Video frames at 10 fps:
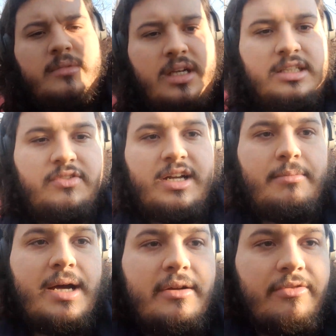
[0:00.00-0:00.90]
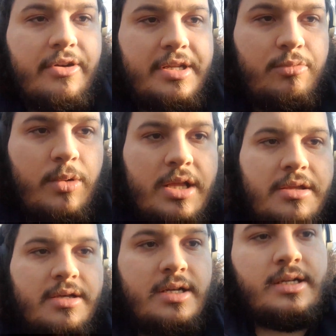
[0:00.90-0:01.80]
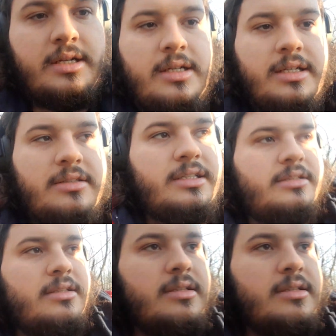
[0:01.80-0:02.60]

that's what I metaphored it with. Is that